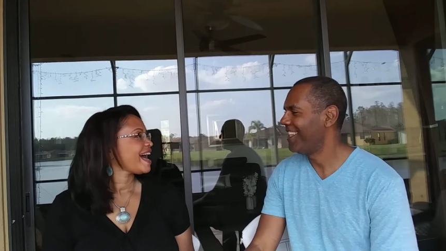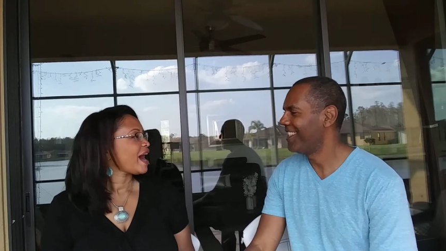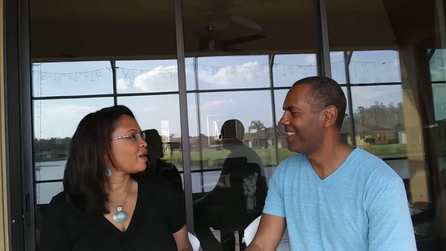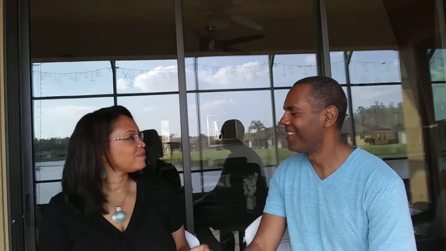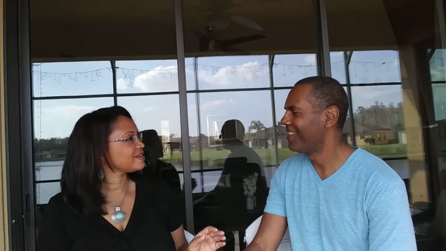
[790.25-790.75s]

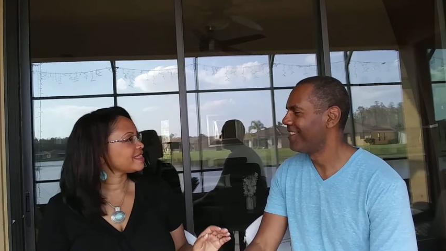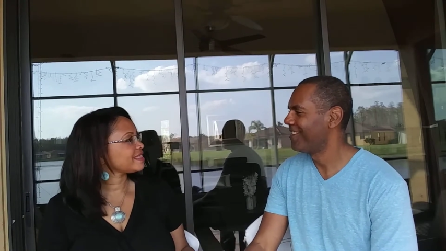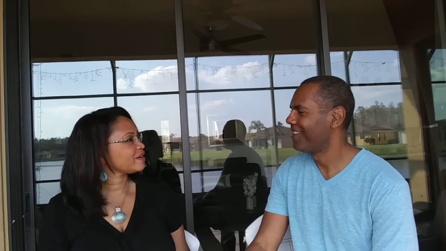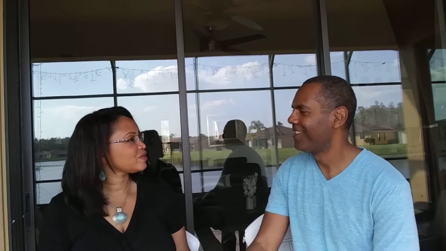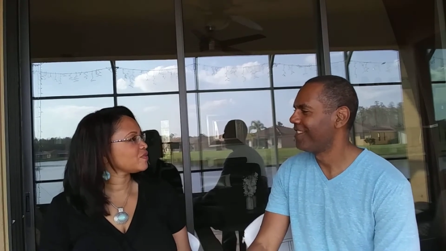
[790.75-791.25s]
Speaker 1: I want to
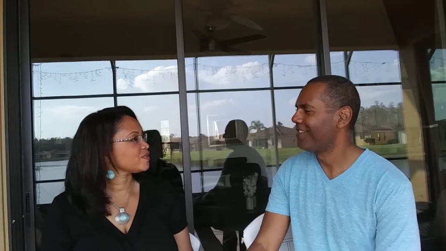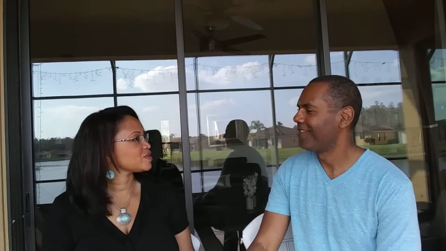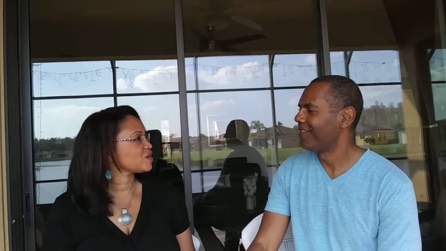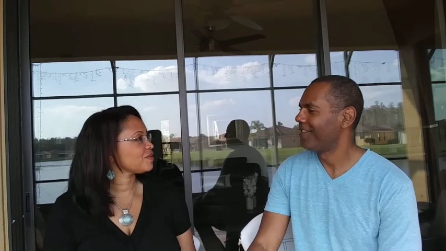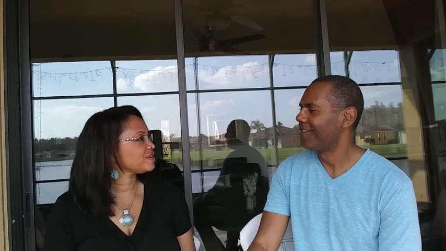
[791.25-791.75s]
thank you for
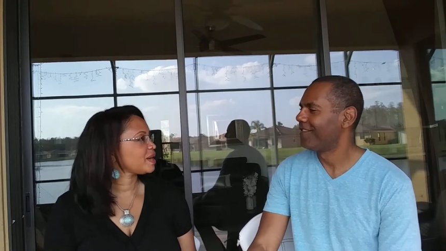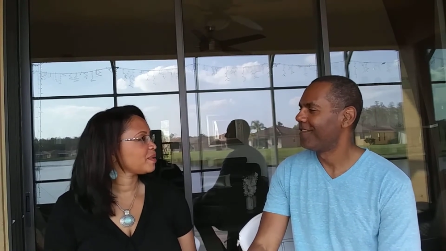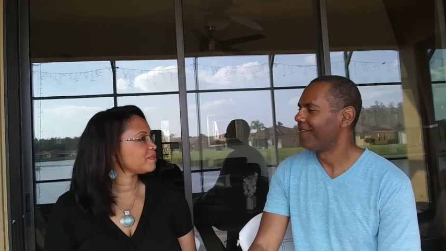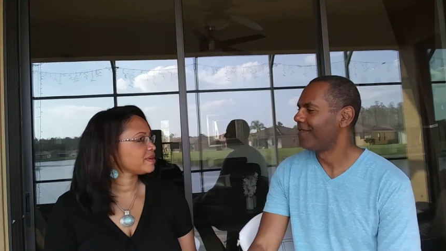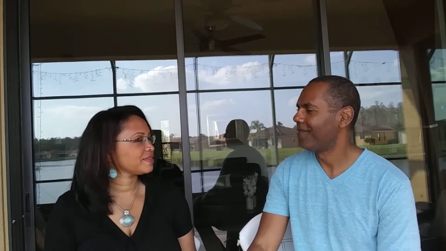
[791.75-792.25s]
sharing that
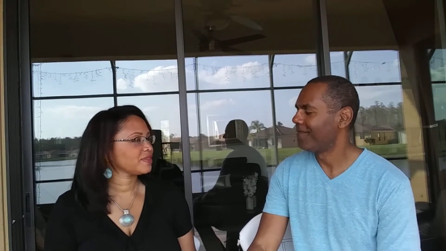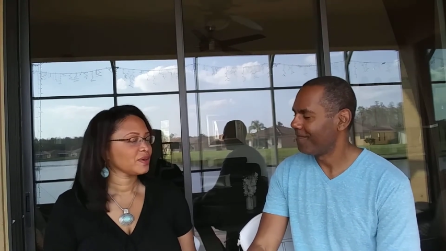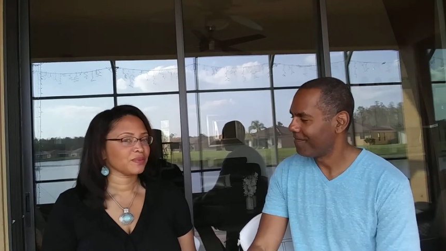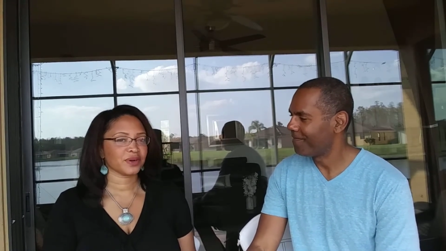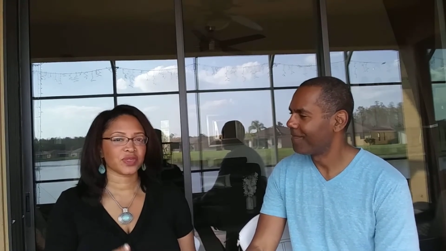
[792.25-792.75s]
with
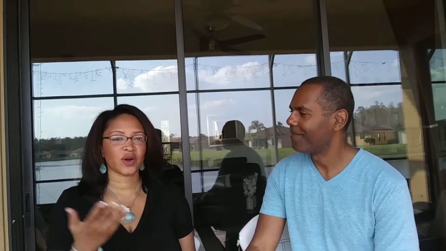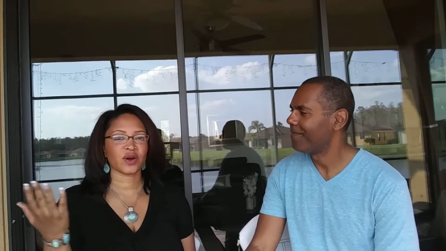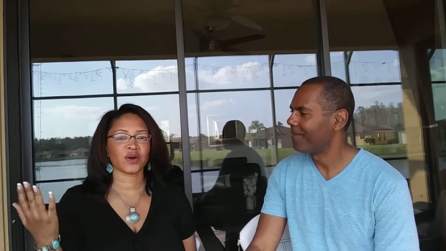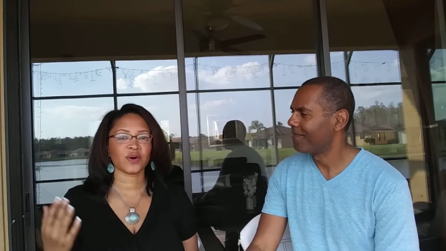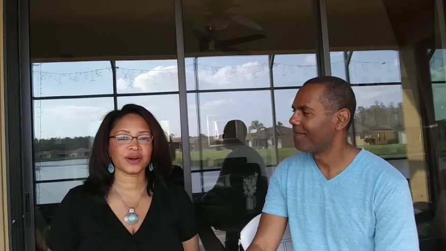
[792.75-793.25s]
with our
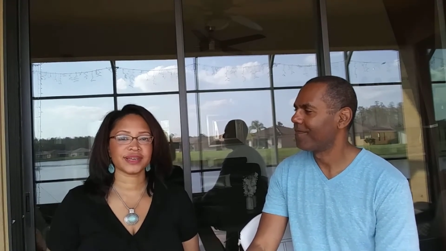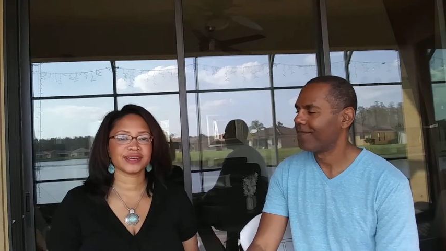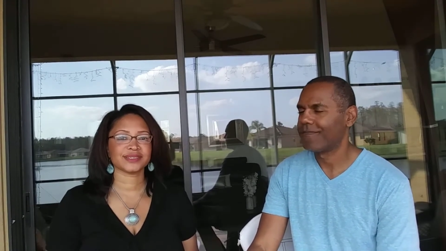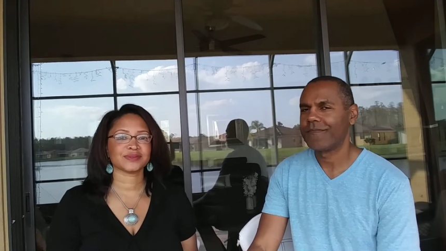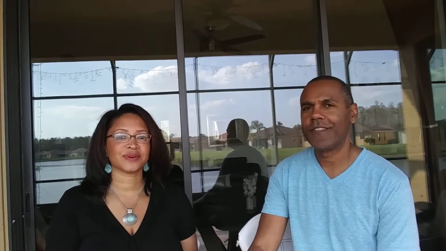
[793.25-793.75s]

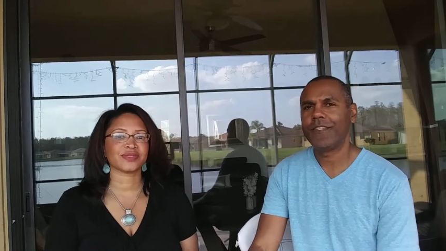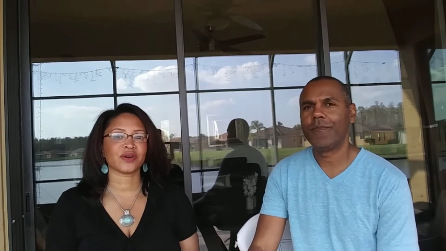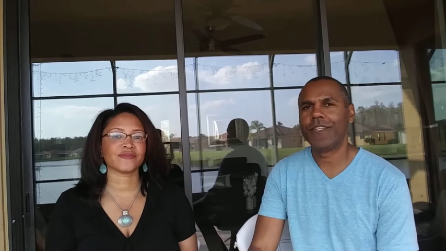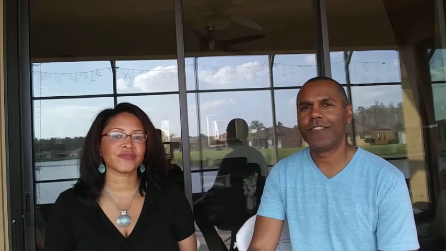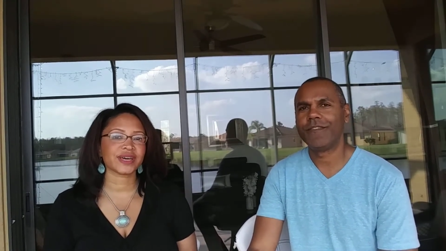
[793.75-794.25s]
audience, with Amen. our
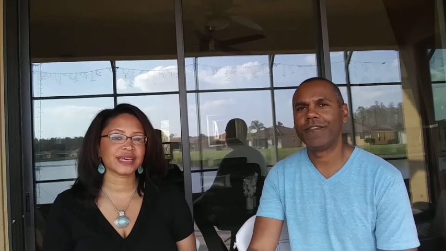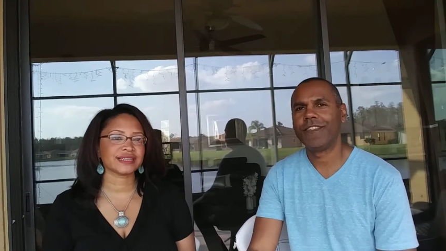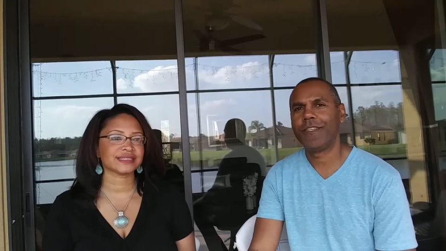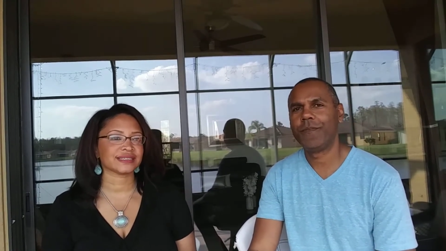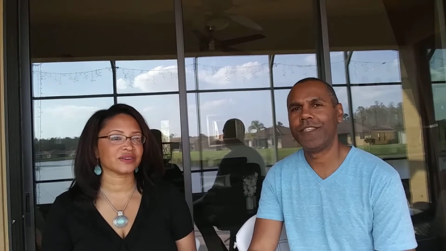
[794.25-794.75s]
friends
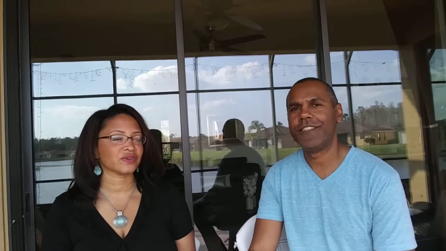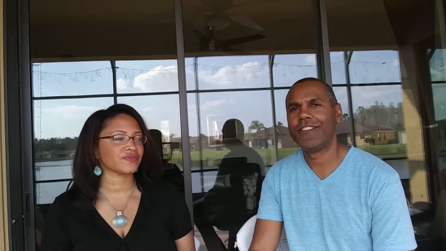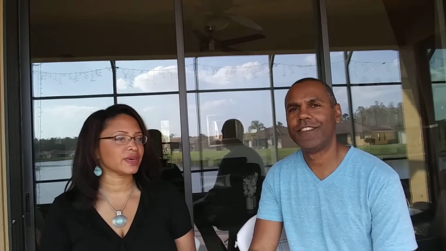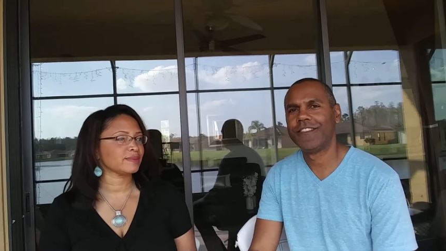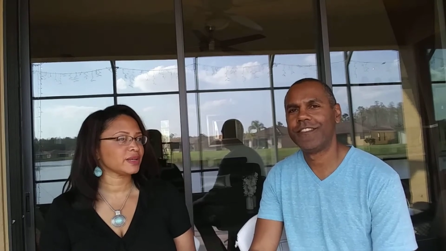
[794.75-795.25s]
Amen. and our
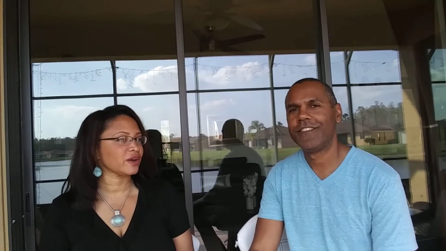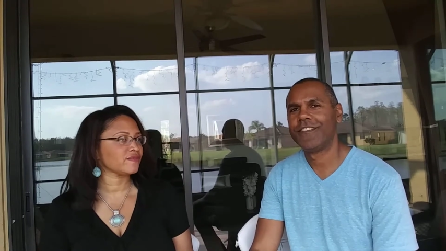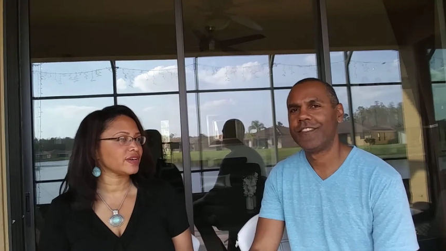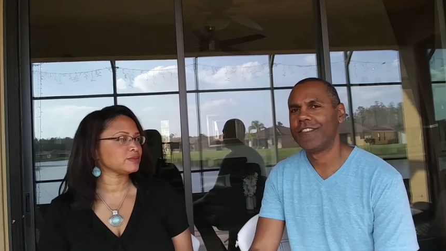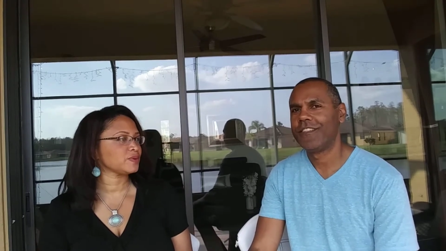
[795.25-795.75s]
family, our
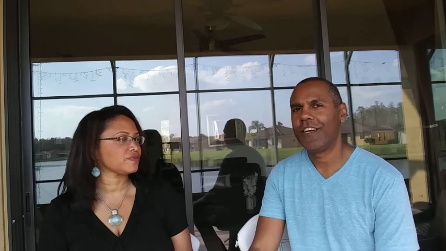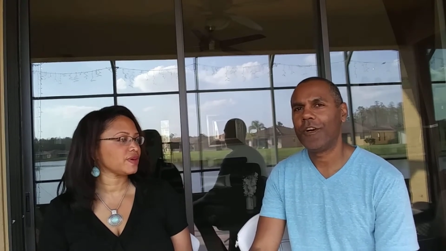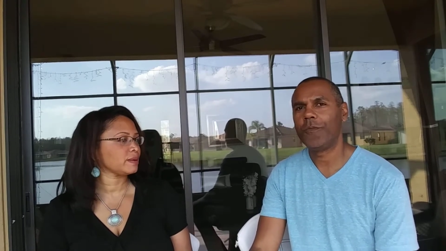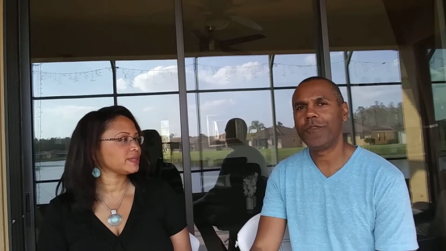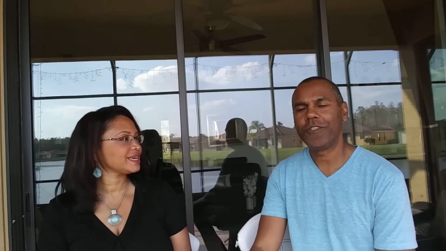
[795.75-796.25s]
Facebook
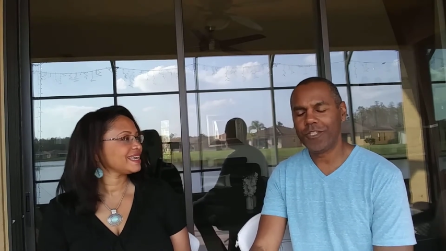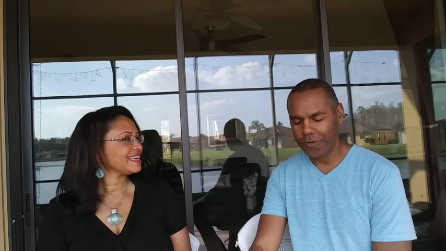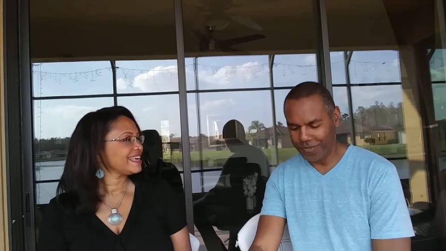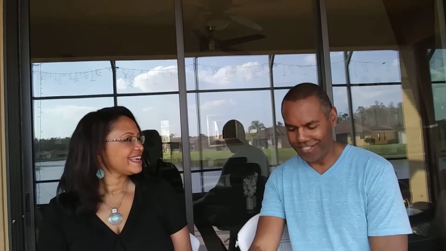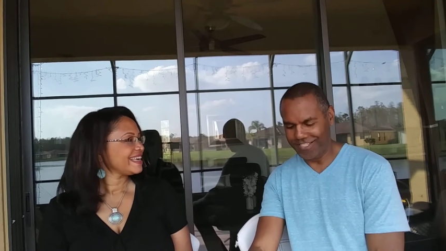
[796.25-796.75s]
family. I hope you
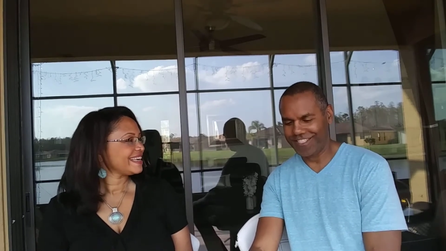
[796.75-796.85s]
use it.